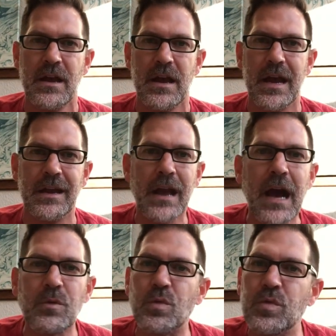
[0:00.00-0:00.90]
and
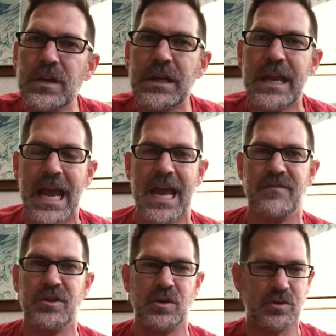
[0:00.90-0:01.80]
not really
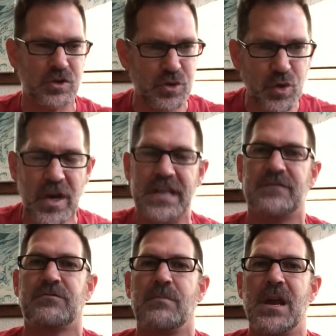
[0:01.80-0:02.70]
having those
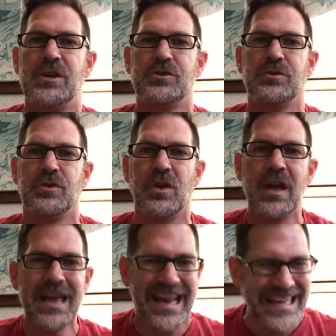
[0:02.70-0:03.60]
transformational
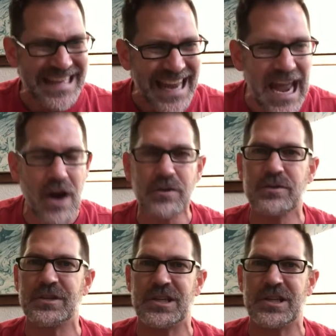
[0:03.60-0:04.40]
encounters,